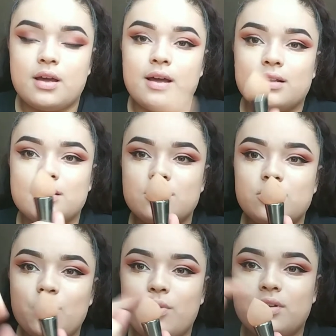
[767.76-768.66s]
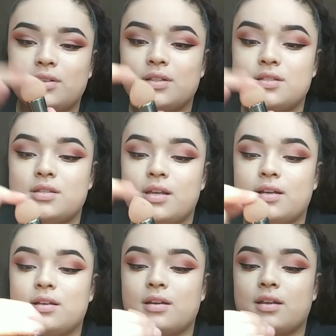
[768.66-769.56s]
This is the one on the
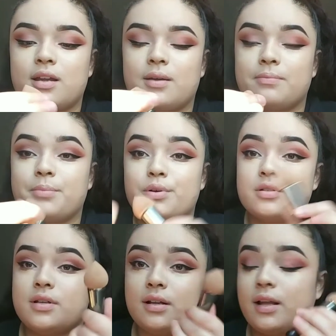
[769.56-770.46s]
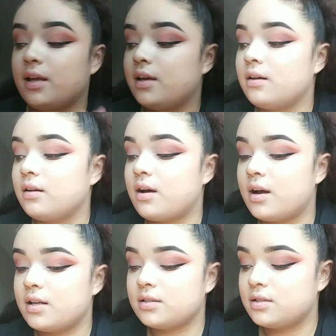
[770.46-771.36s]
stick, and I personally like it a lot.
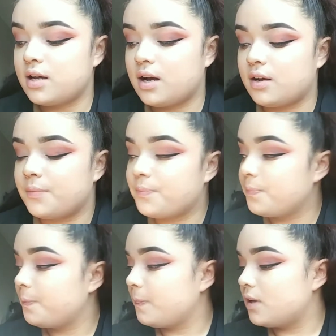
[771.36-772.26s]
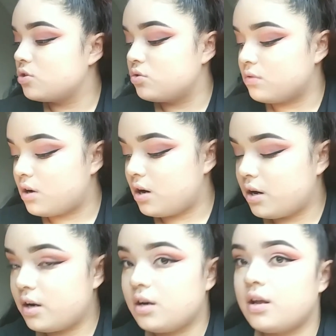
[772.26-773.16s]
It's not too
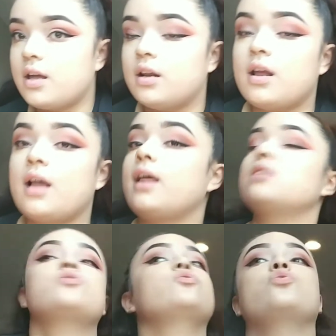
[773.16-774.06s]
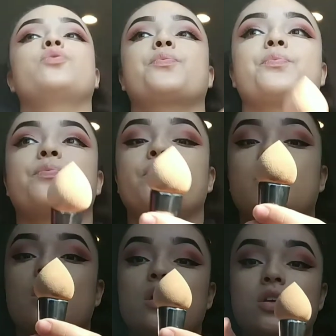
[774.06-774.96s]
hard, and I like to
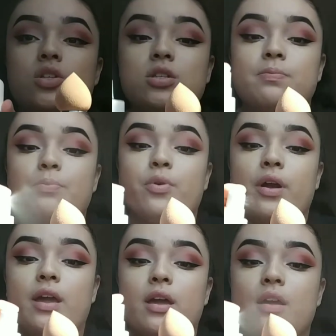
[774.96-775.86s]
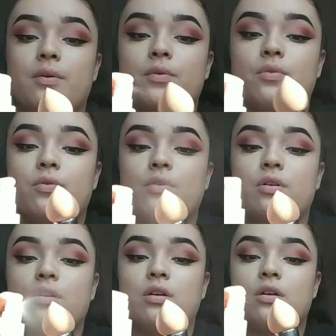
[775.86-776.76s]
spray it
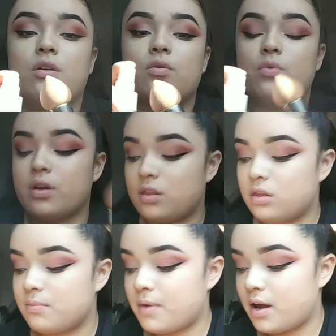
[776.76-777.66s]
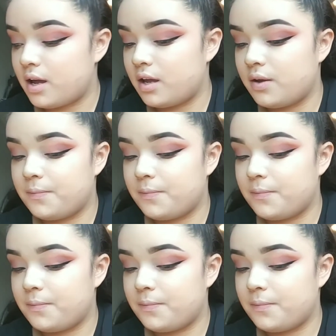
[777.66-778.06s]
with my